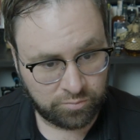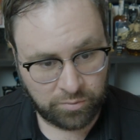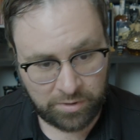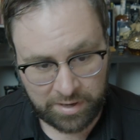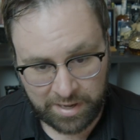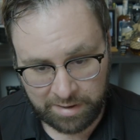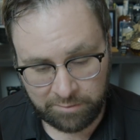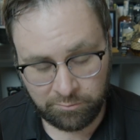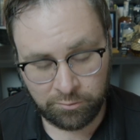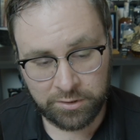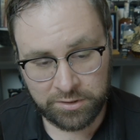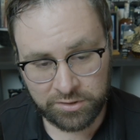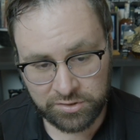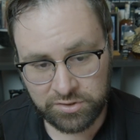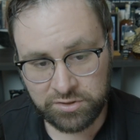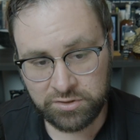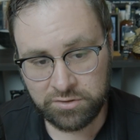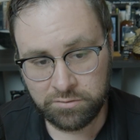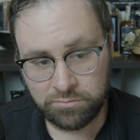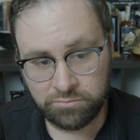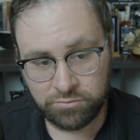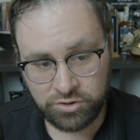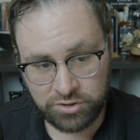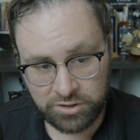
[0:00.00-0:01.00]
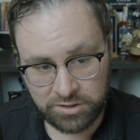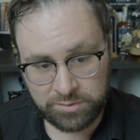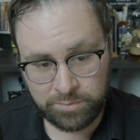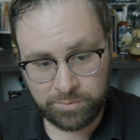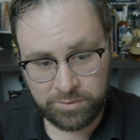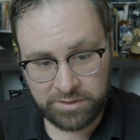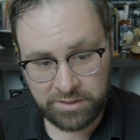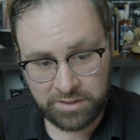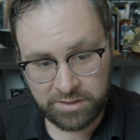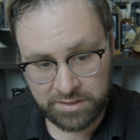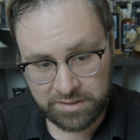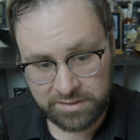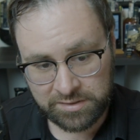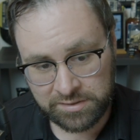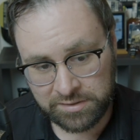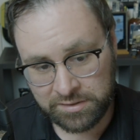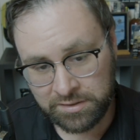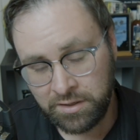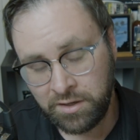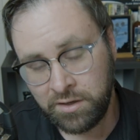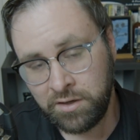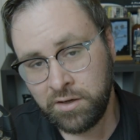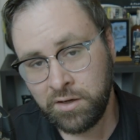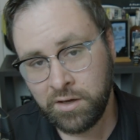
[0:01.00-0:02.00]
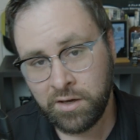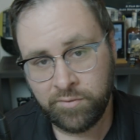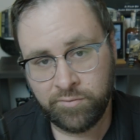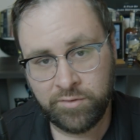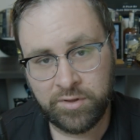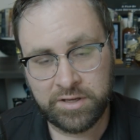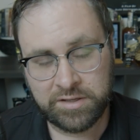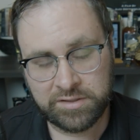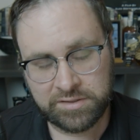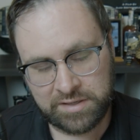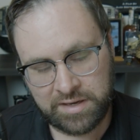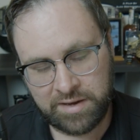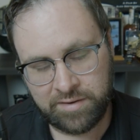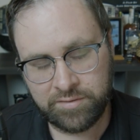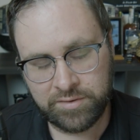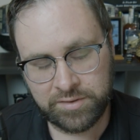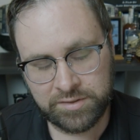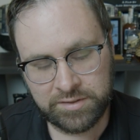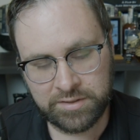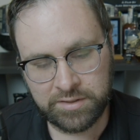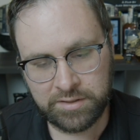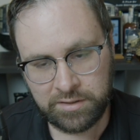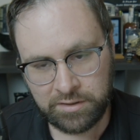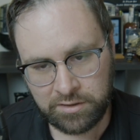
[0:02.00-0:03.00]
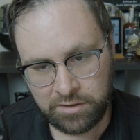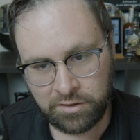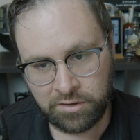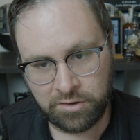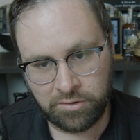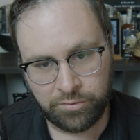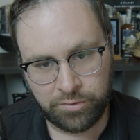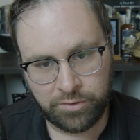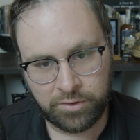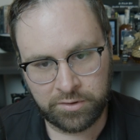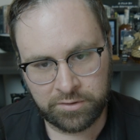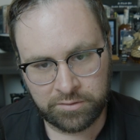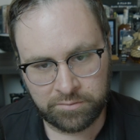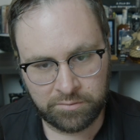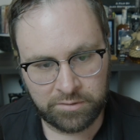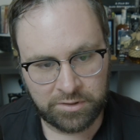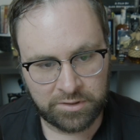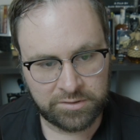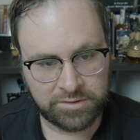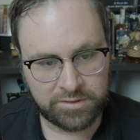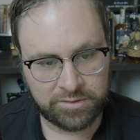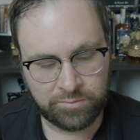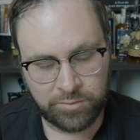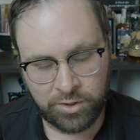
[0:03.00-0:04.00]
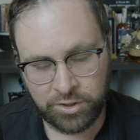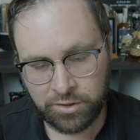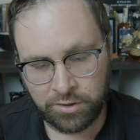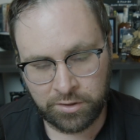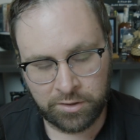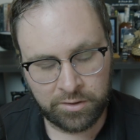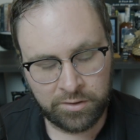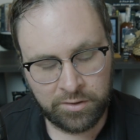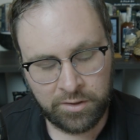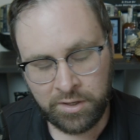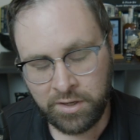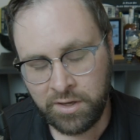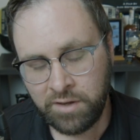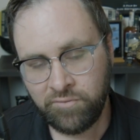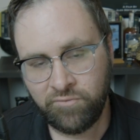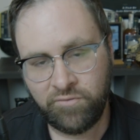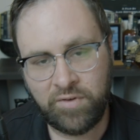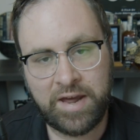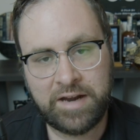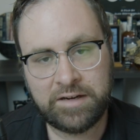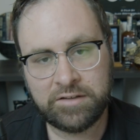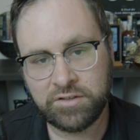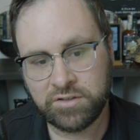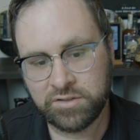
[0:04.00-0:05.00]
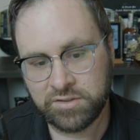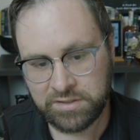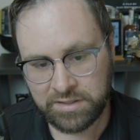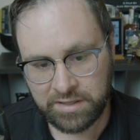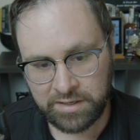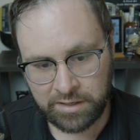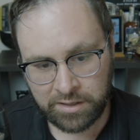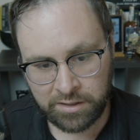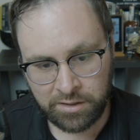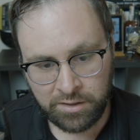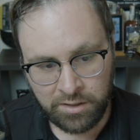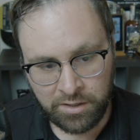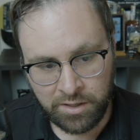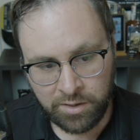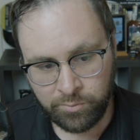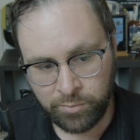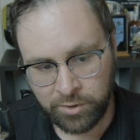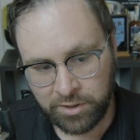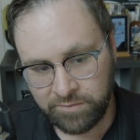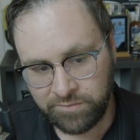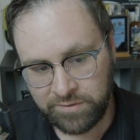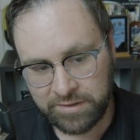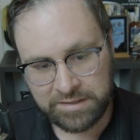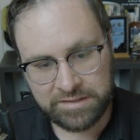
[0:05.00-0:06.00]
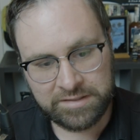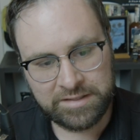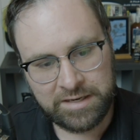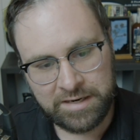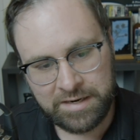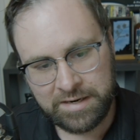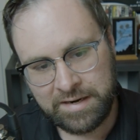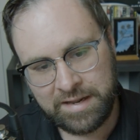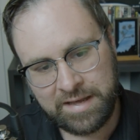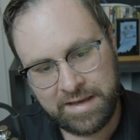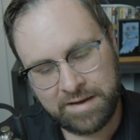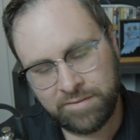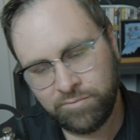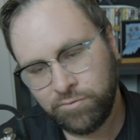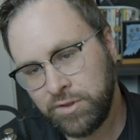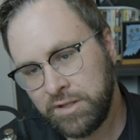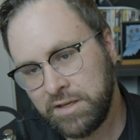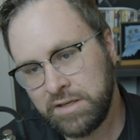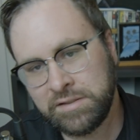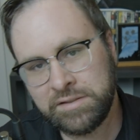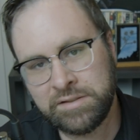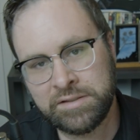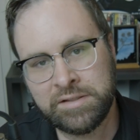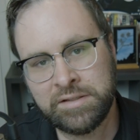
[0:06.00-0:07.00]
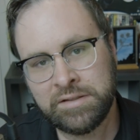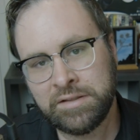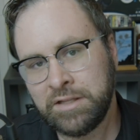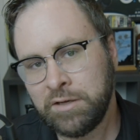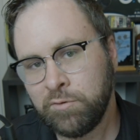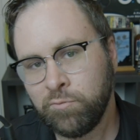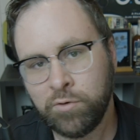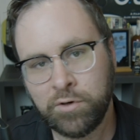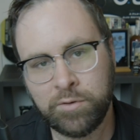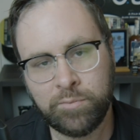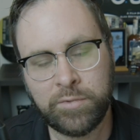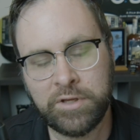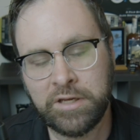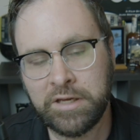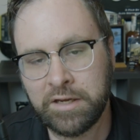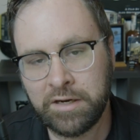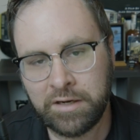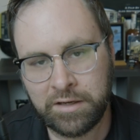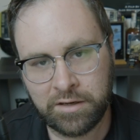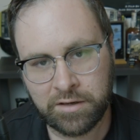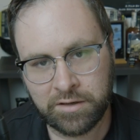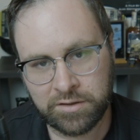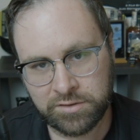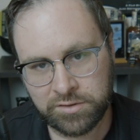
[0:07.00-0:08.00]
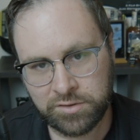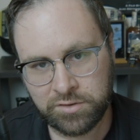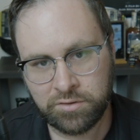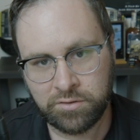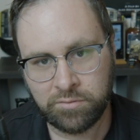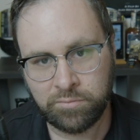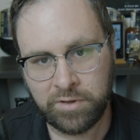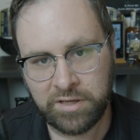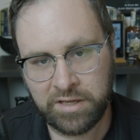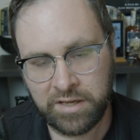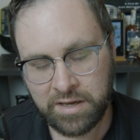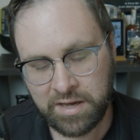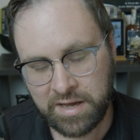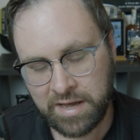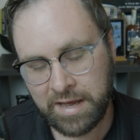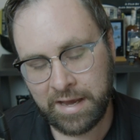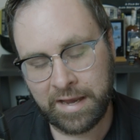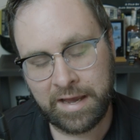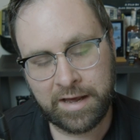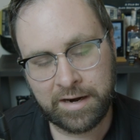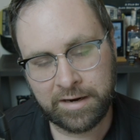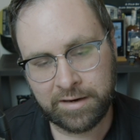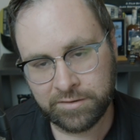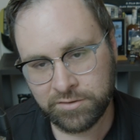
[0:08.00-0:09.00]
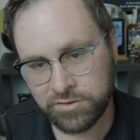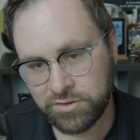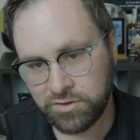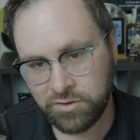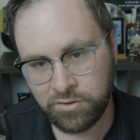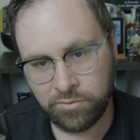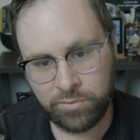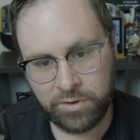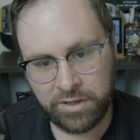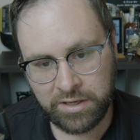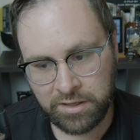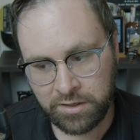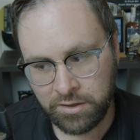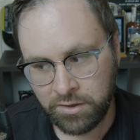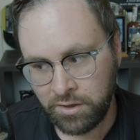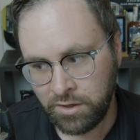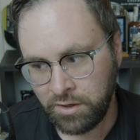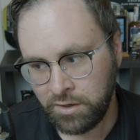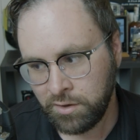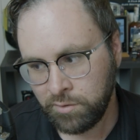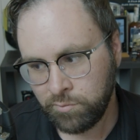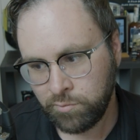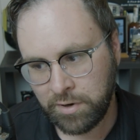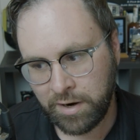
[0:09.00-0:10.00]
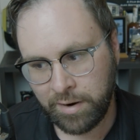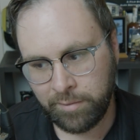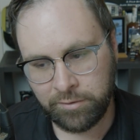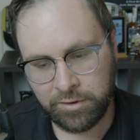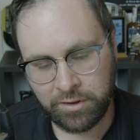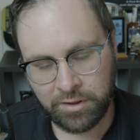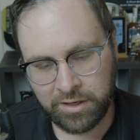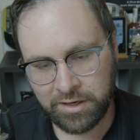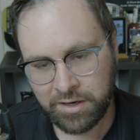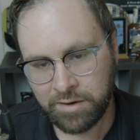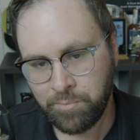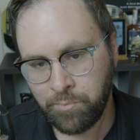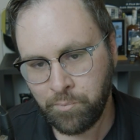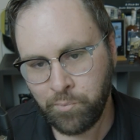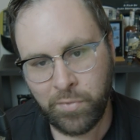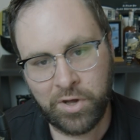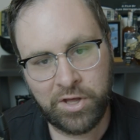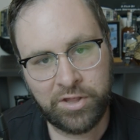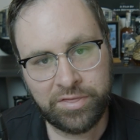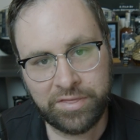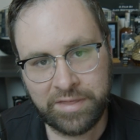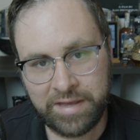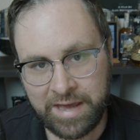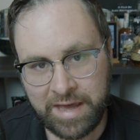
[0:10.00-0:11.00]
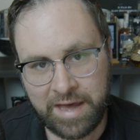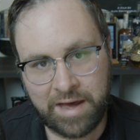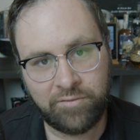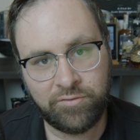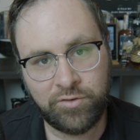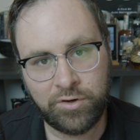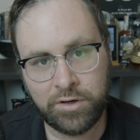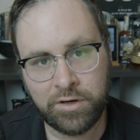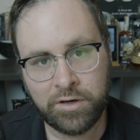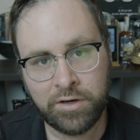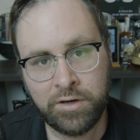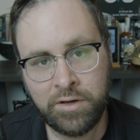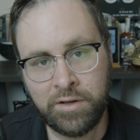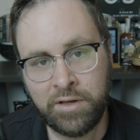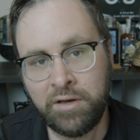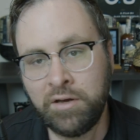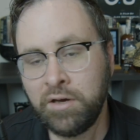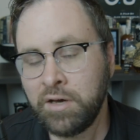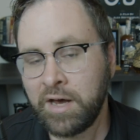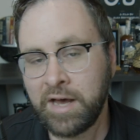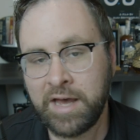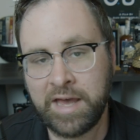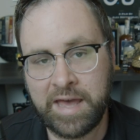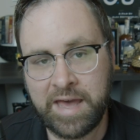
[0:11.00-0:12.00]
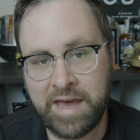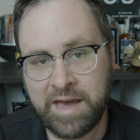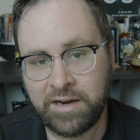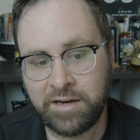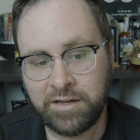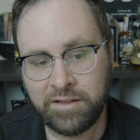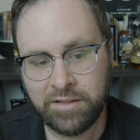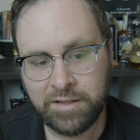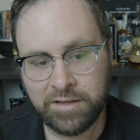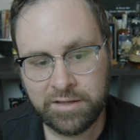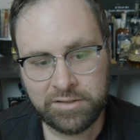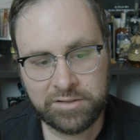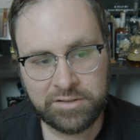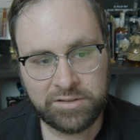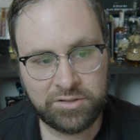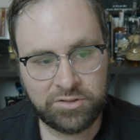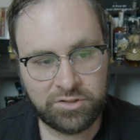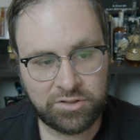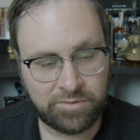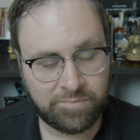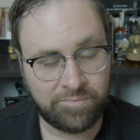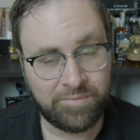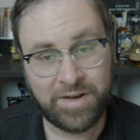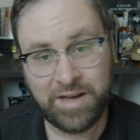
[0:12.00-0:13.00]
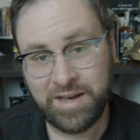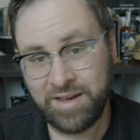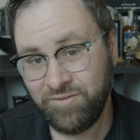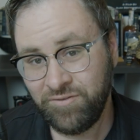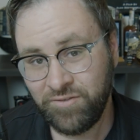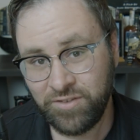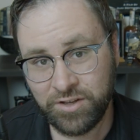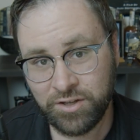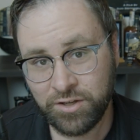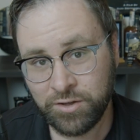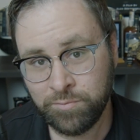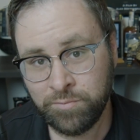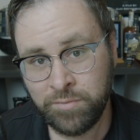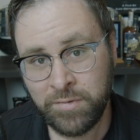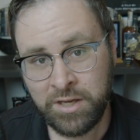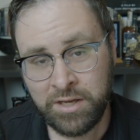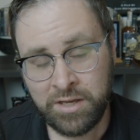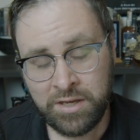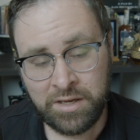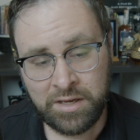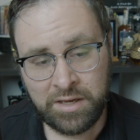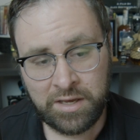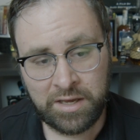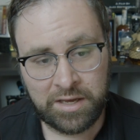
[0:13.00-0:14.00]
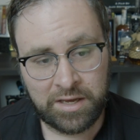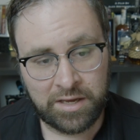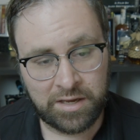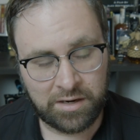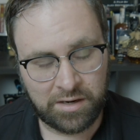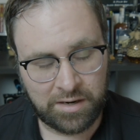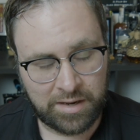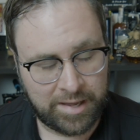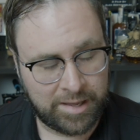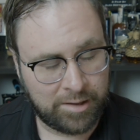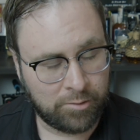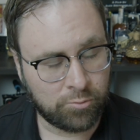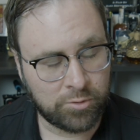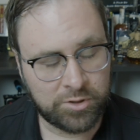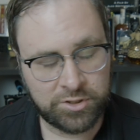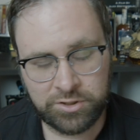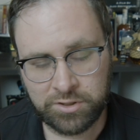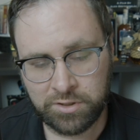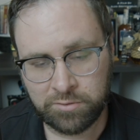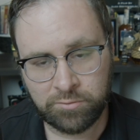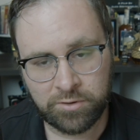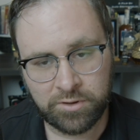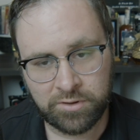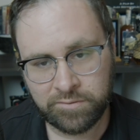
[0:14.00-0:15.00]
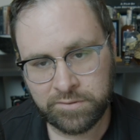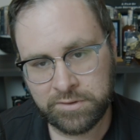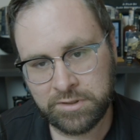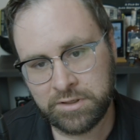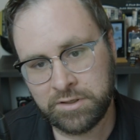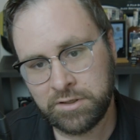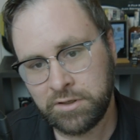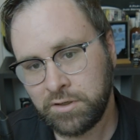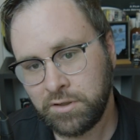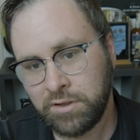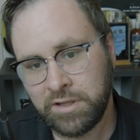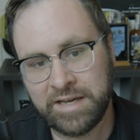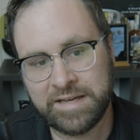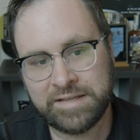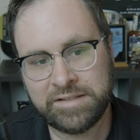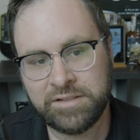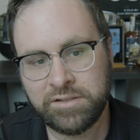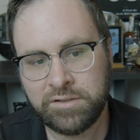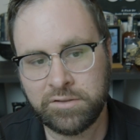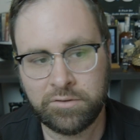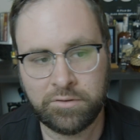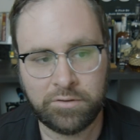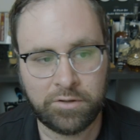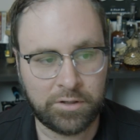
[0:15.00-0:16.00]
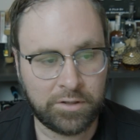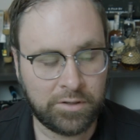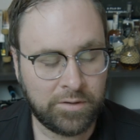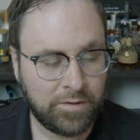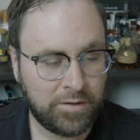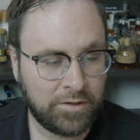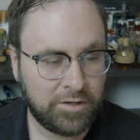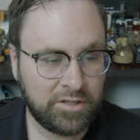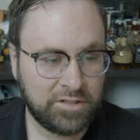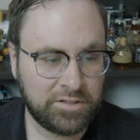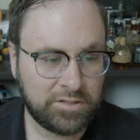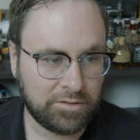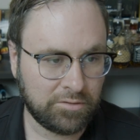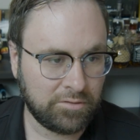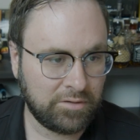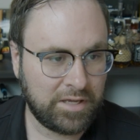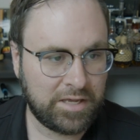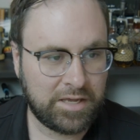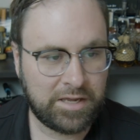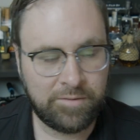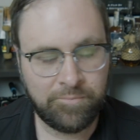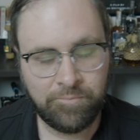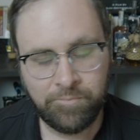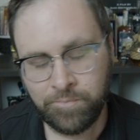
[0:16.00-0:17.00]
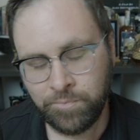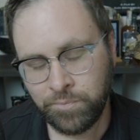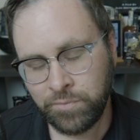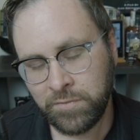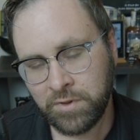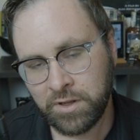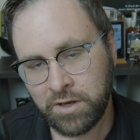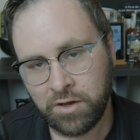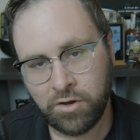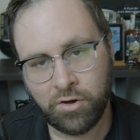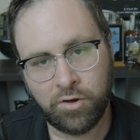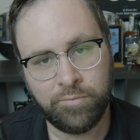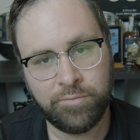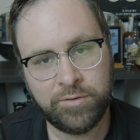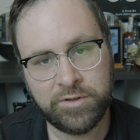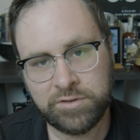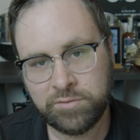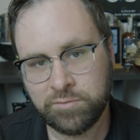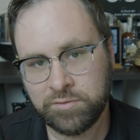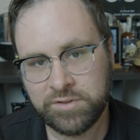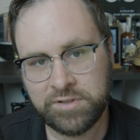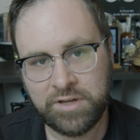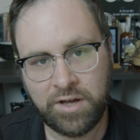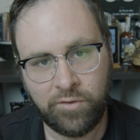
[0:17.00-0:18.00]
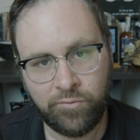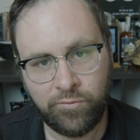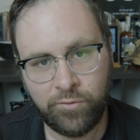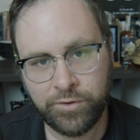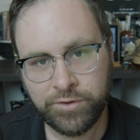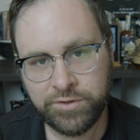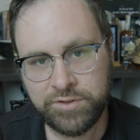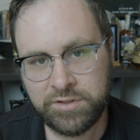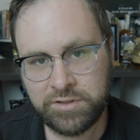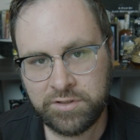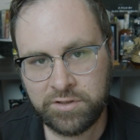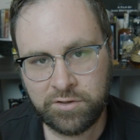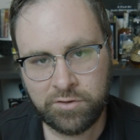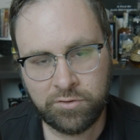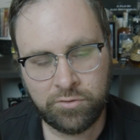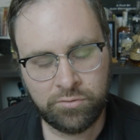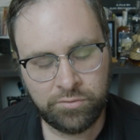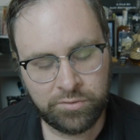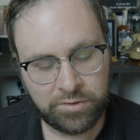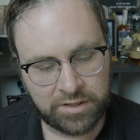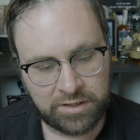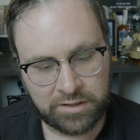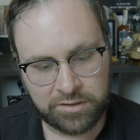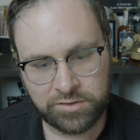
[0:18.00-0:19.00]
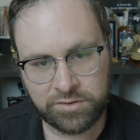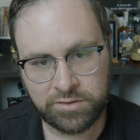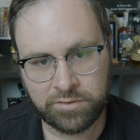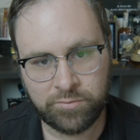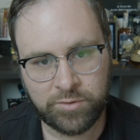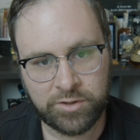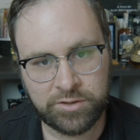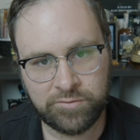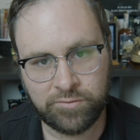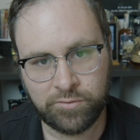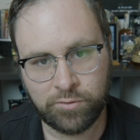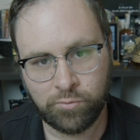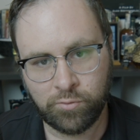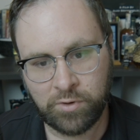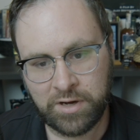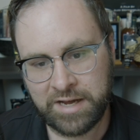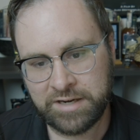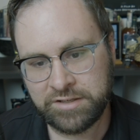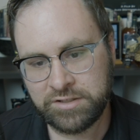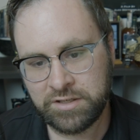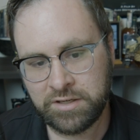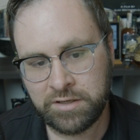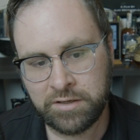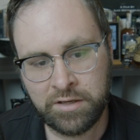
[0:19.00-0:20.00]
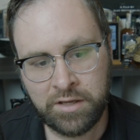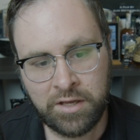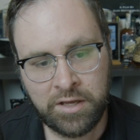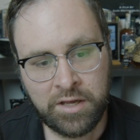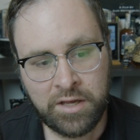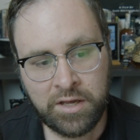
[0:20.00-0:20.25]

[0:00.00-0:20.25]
I would assume just because of this. Obviously, you know, there's some other factors there, but if they didn't have this, they wouldn't be getting on Tubi. I got on Tubi probably like a month after I added this to my film, and I wish I would have done it a lot sooner. So again, I hope this was helpful to you. Thank you so much for watching.